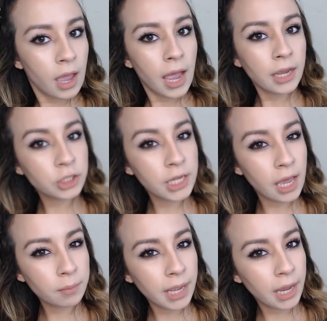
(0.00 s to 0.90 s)
I actually
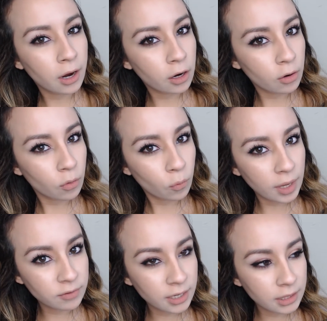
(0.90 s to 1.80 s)
had my hair
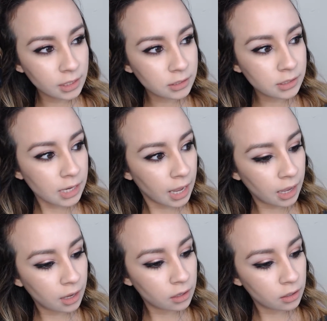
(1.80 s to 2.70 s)
waved like this
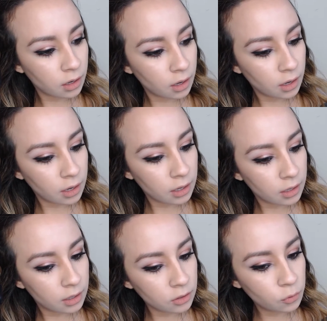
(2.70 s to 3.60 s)
and
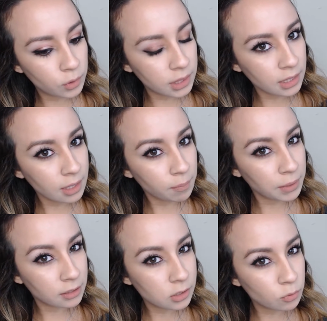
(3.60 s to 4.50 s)
you would think that
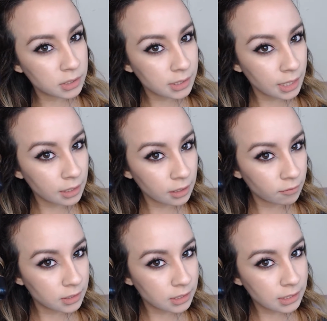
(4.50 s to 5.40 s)
because it was slightly
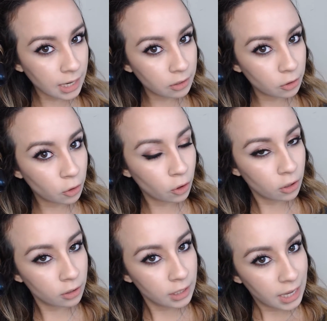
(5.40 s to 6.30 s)
of a tighter
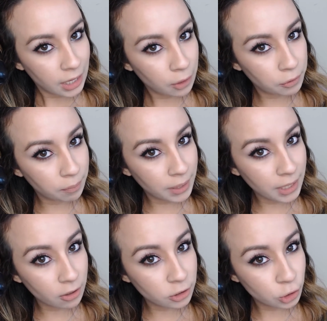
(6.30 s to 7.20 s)
curl, it would
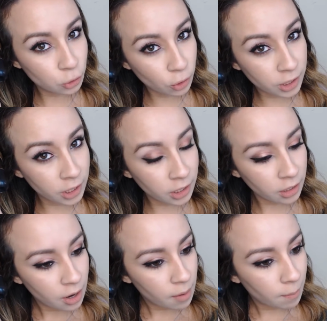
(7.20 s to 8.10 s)
appear shorter.
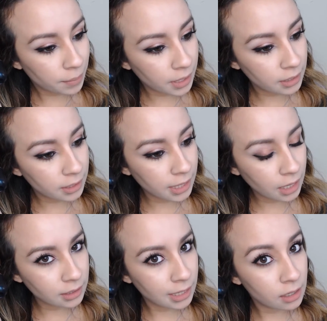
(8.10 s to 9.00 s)
But
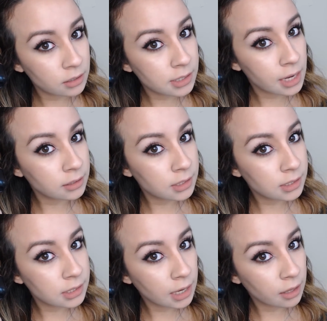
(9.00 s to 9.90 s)
again, like I said,
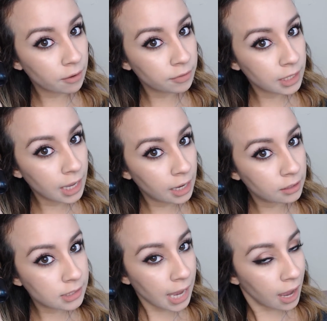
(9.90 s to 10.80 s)
since I left the
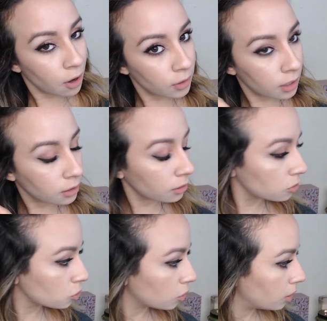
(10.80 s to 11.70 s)
ends out and on
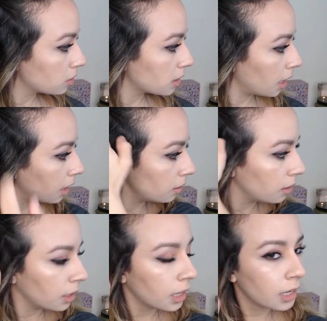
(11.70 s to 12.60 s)
the straighter side
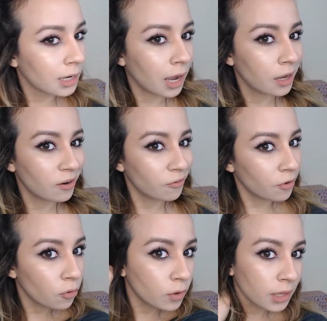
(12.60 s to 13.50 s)
and kind
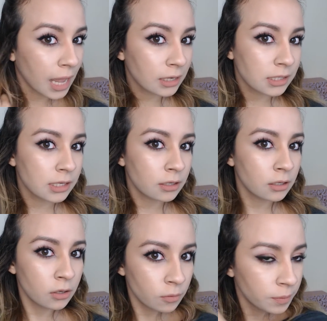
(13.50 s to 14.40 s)
of relaxed it a
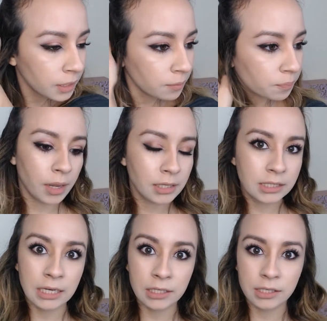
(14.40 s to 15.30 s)
little bit, it
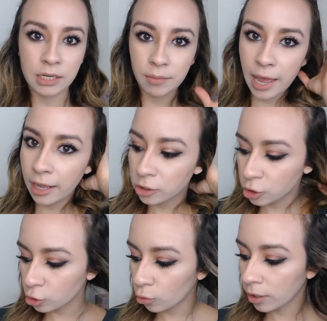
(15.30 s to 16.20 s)
didn't seem as
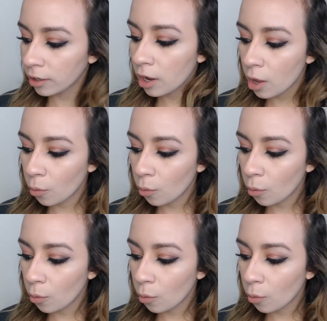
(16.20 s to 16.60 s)
short.